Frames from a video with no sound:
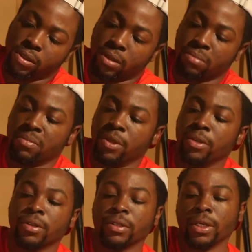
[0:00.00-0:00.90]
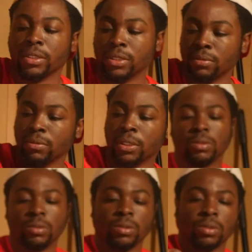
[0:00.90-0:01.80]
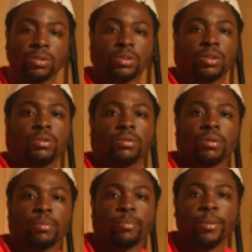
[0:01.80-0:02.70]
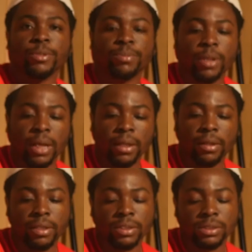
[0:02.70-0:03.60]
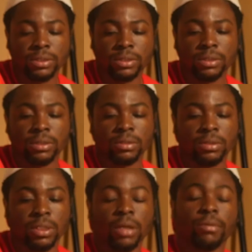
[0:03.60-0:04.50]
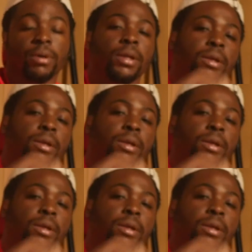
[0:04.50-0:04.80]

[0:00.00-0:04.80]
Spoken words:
And then connect it. So the premise behind this slot right